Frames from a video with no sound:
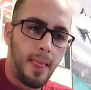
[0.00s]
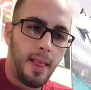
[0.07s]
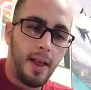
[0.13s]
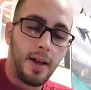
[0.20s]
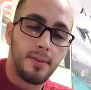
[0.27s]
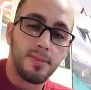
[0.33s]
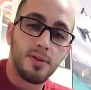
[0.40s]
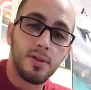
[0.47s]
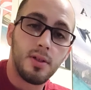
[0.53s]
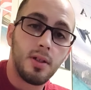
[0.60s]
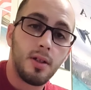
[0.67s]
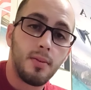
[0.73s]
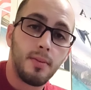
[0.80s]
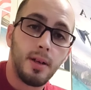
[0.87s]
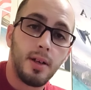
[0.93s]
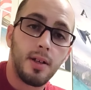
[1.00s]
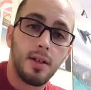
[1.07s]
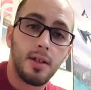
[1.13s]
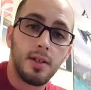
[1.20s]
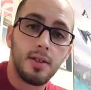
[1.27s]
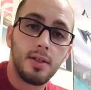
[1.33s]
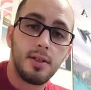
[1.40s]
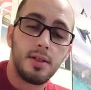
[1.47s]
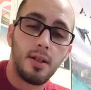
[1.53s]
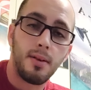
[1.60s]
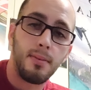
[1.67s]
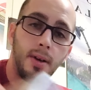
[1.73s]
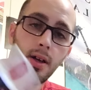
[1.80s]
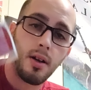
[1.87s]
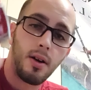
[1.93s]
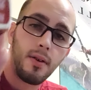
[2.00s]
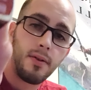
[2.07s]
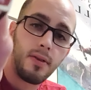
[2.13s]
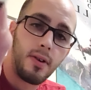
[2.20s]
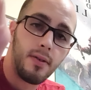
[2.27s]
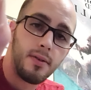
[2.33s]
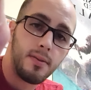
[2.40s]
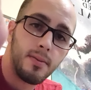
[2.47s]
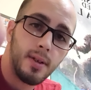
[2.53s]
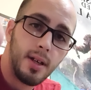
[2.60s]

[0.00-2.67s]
I'm still making a decent amount off of them.